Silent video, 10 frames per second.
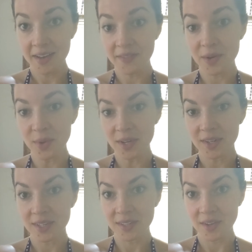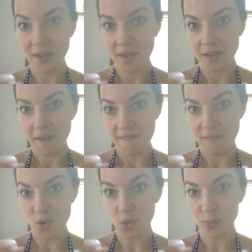Hi everyone!
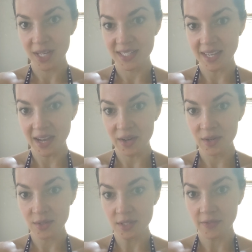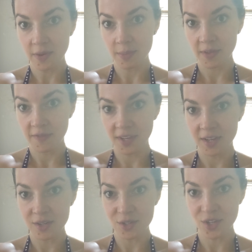Four weeks out from the
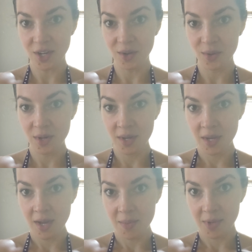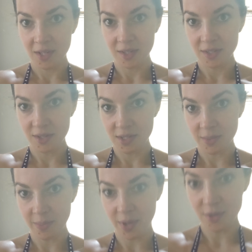figure show. Gonna do some